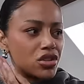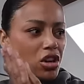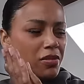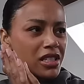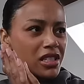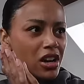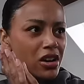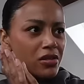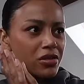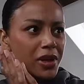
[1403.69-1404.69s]
2 months
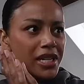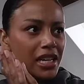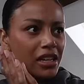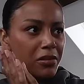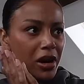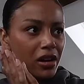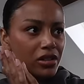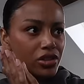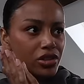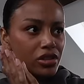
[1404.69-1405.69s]
ago, 22nd of
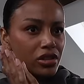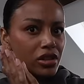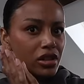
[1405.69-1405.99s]
March.